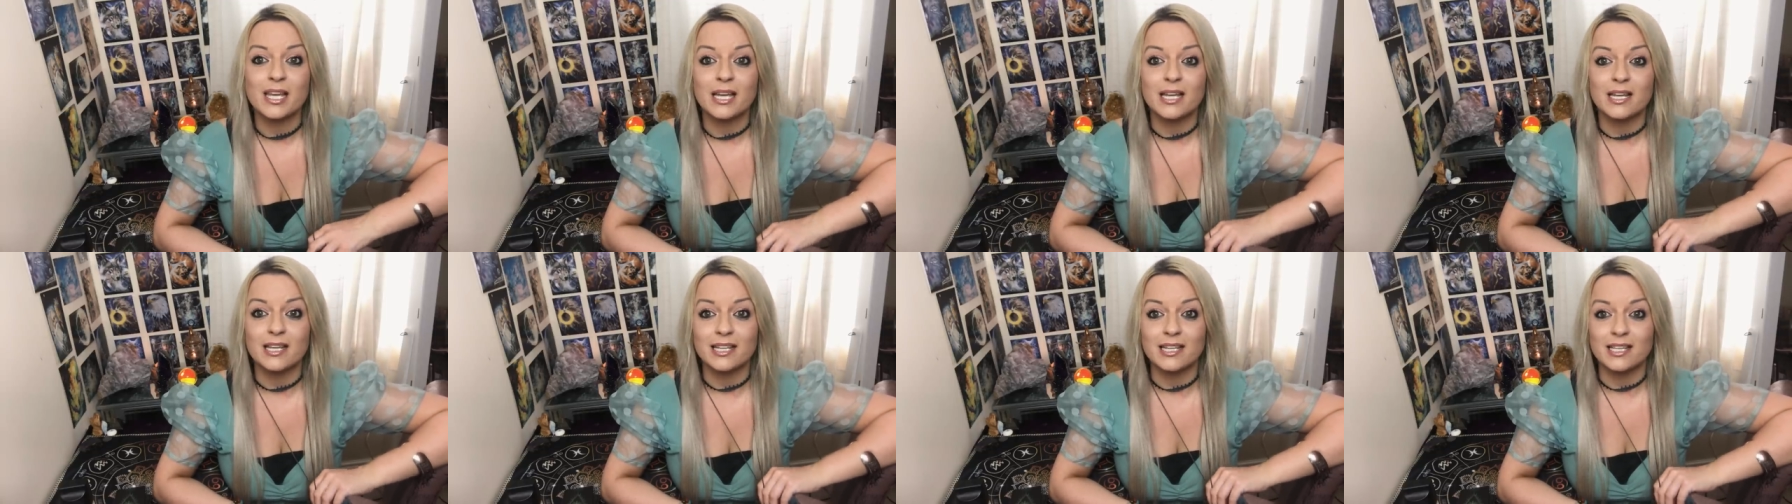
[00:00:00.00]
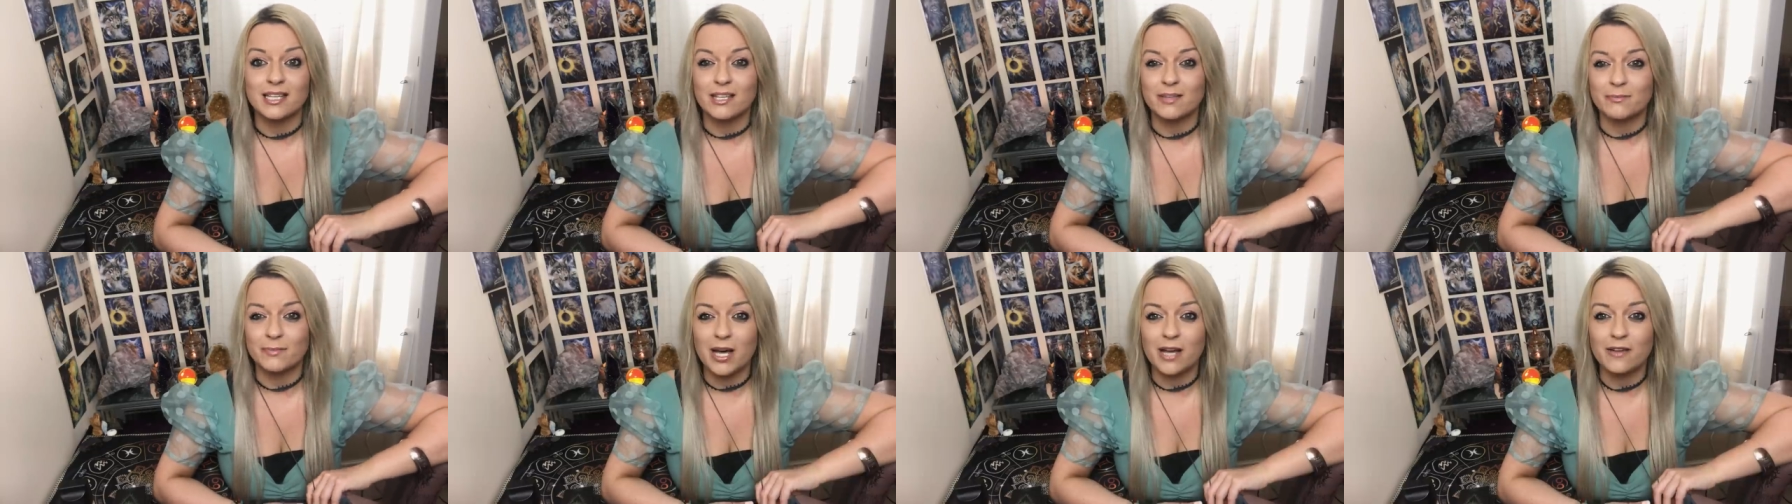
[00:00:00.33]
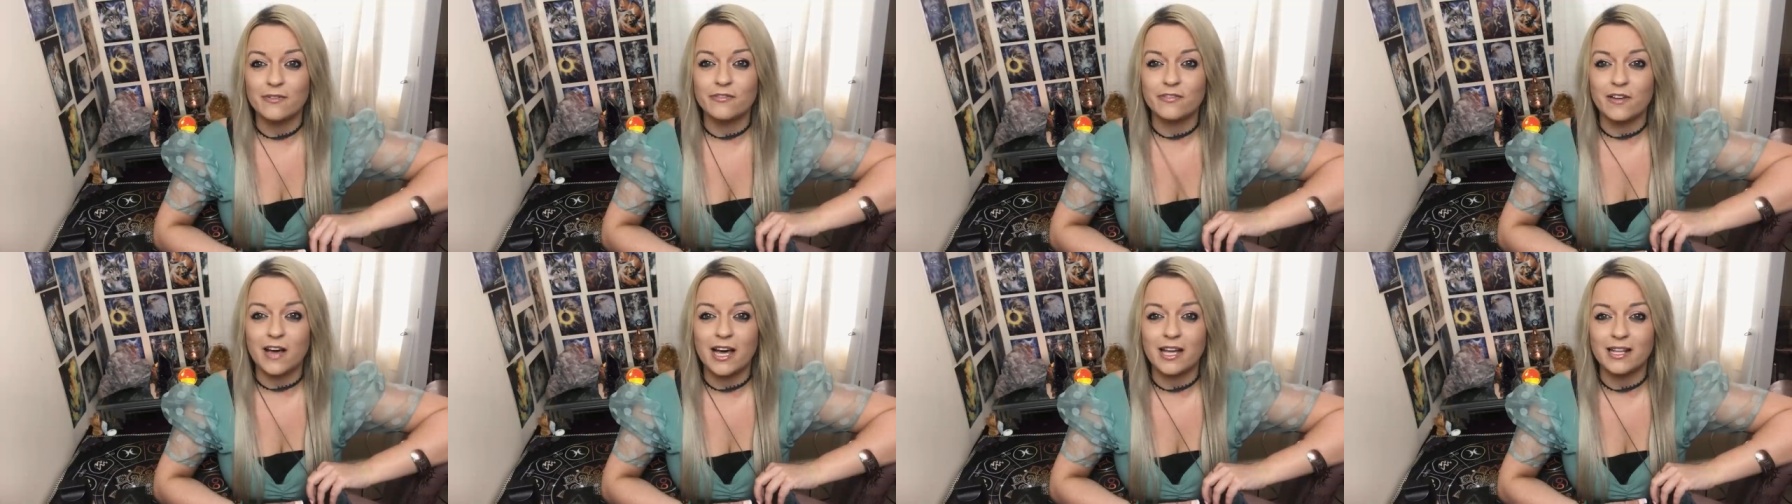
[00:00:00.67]
uh, you
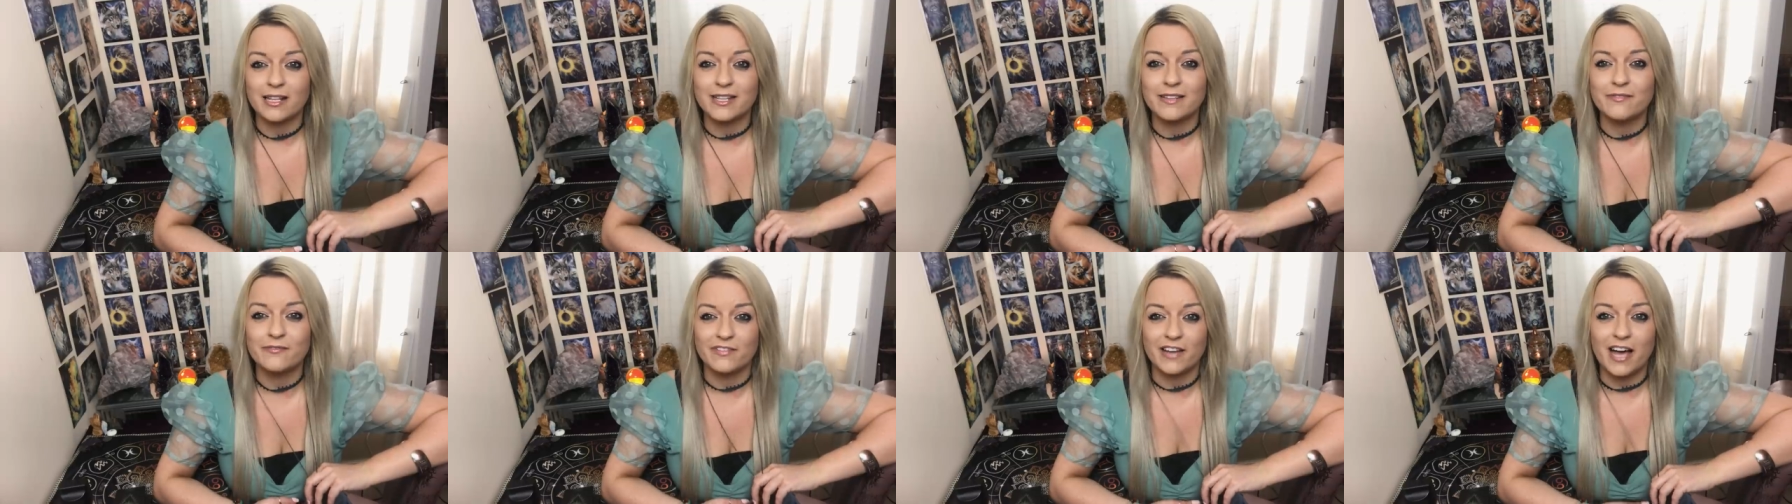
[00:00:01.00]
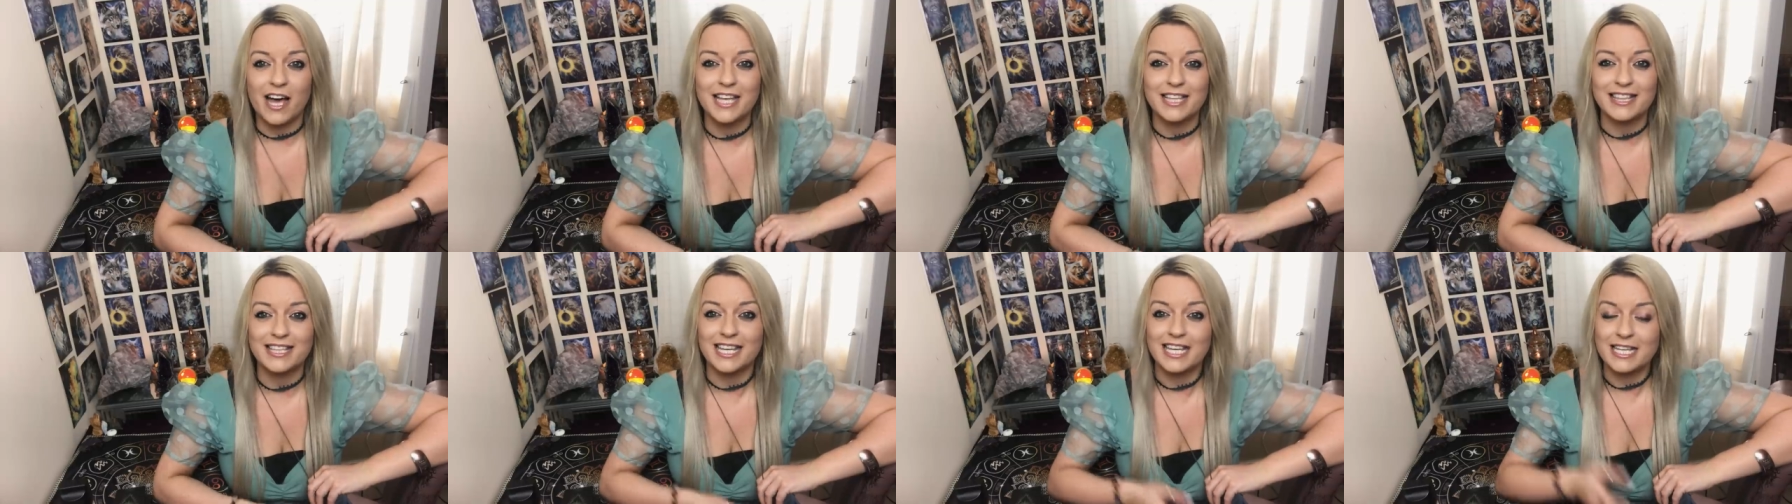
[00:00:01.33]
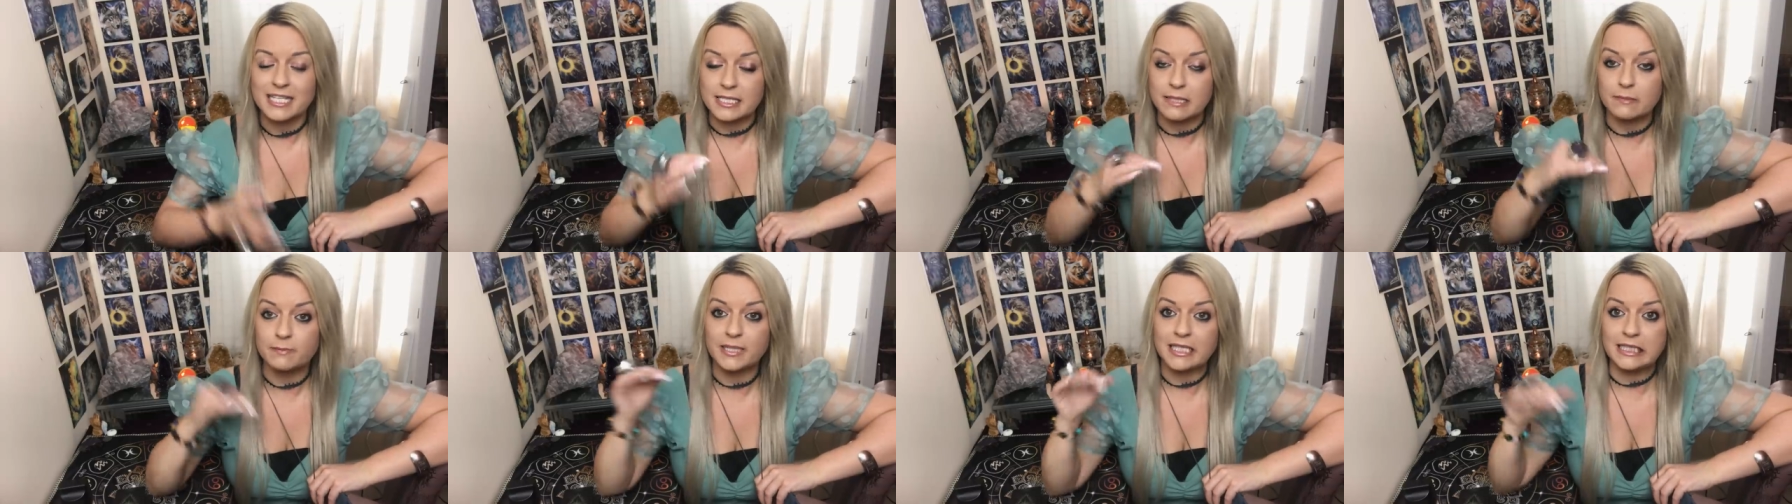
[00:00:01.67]
might find that
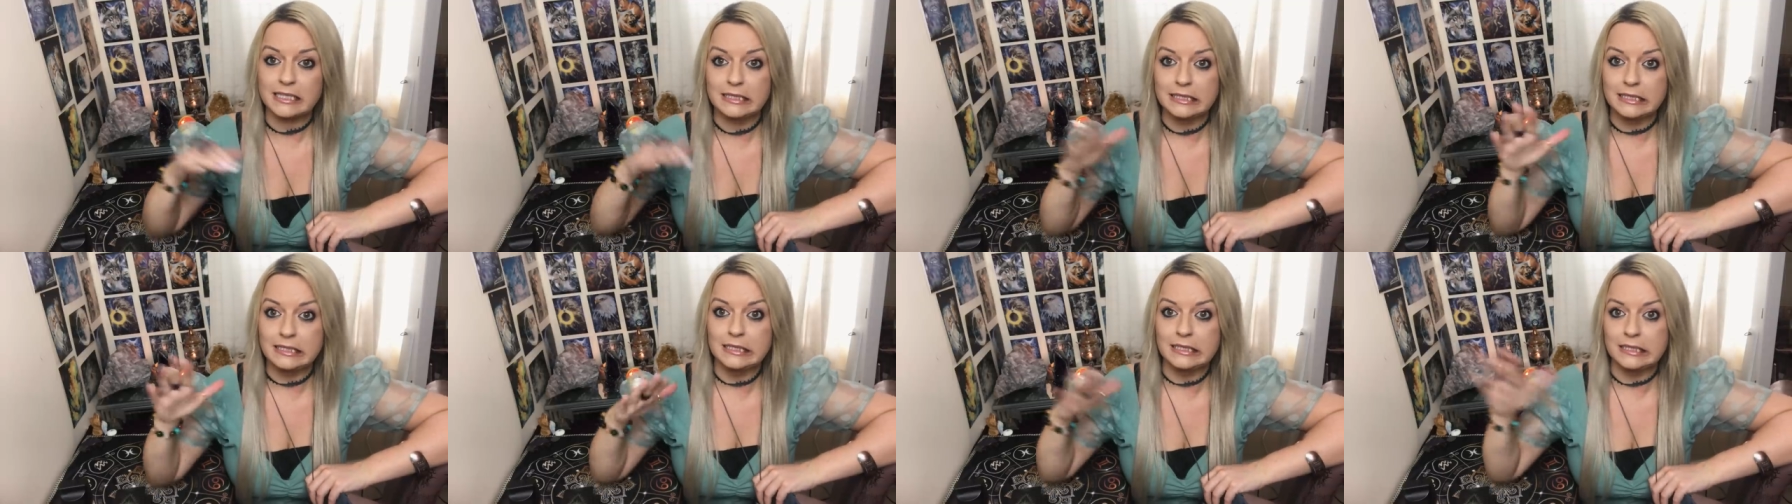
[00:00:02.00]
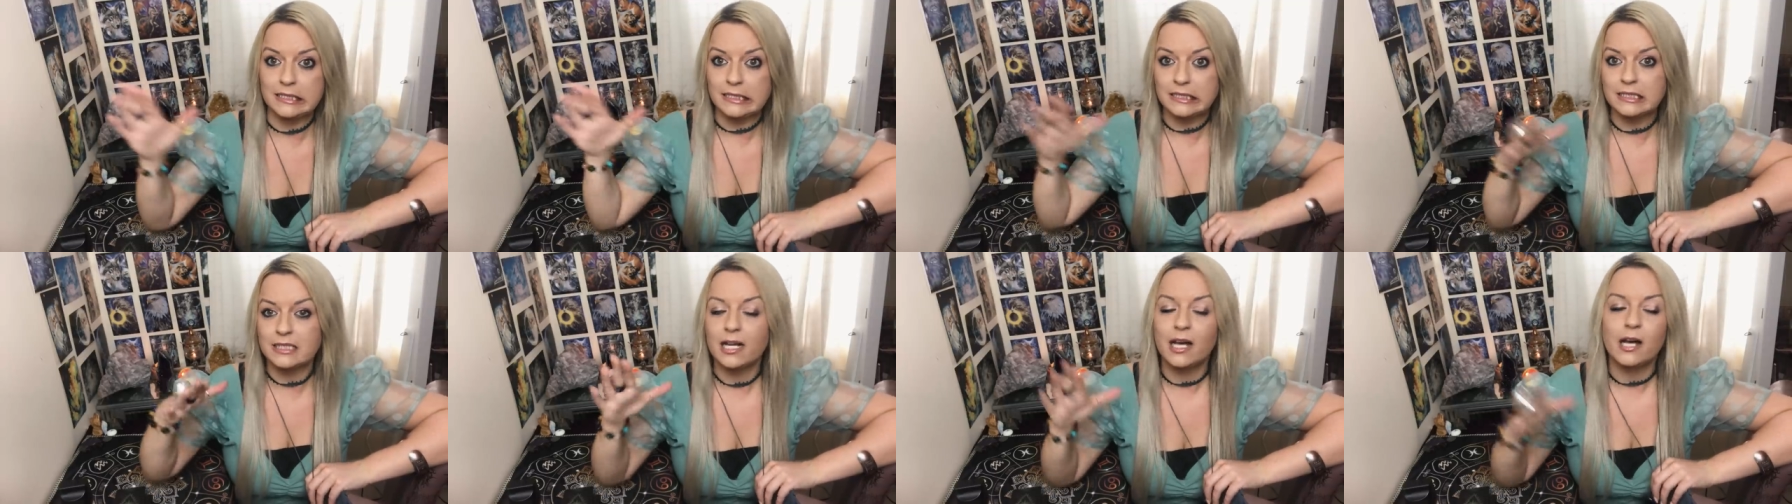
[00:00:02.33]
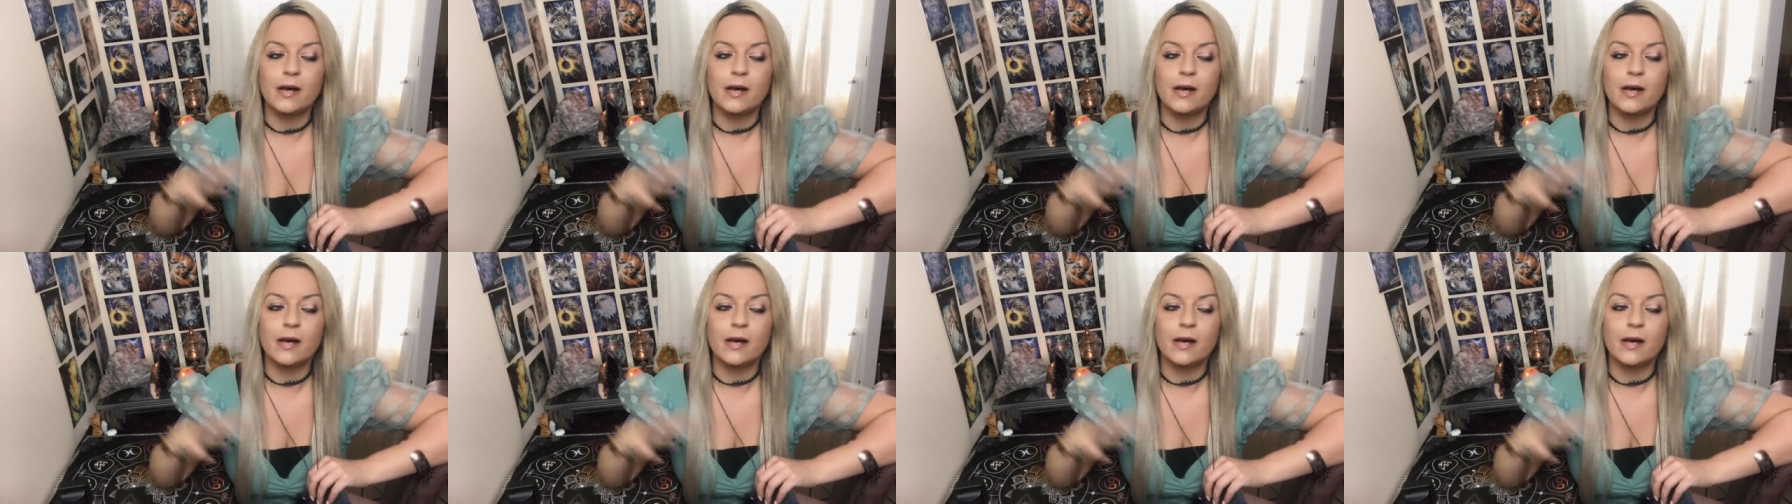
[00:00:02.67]
it's a bit uh,